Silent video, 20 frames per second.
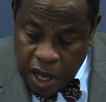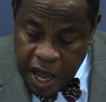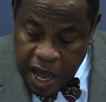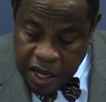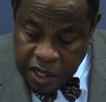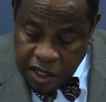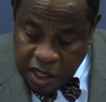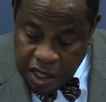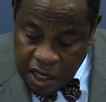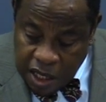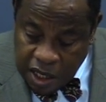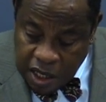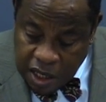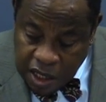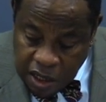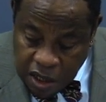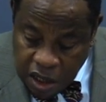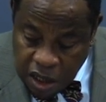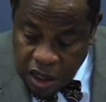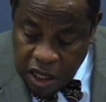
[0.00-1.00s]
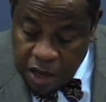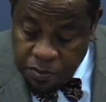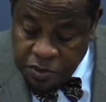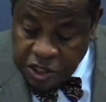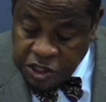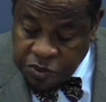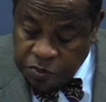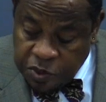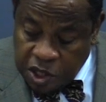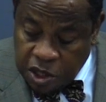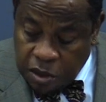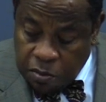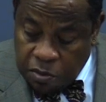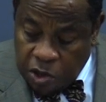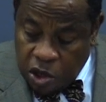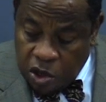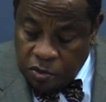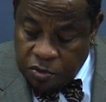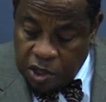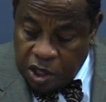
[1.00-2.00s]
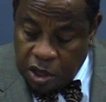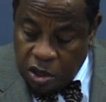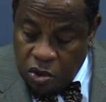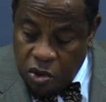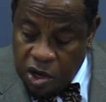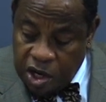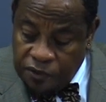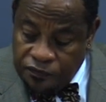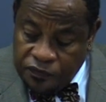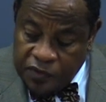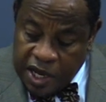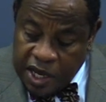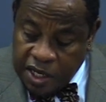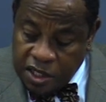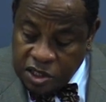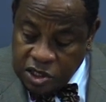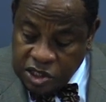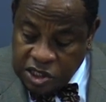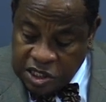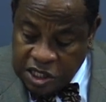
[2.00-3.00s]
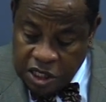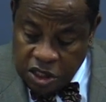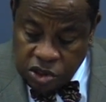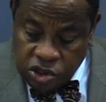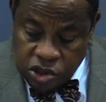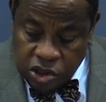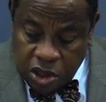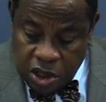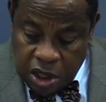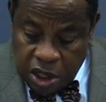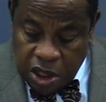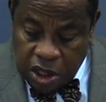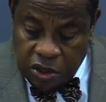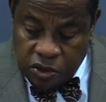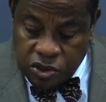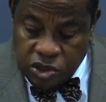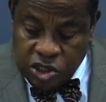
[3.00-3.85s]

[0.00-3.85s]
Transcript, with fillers: I can, let me spend a moment on a fine distinction here.